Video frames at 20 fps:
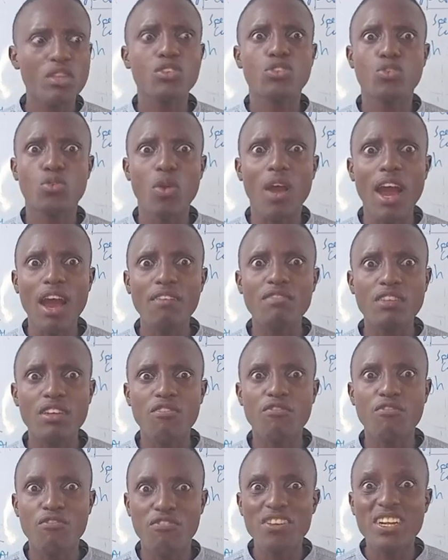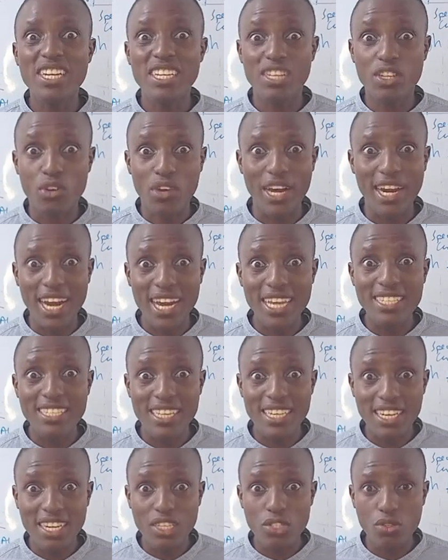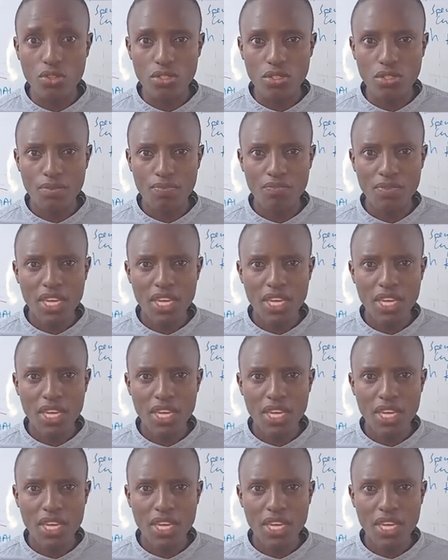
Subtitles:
to have the free delocalized electrons.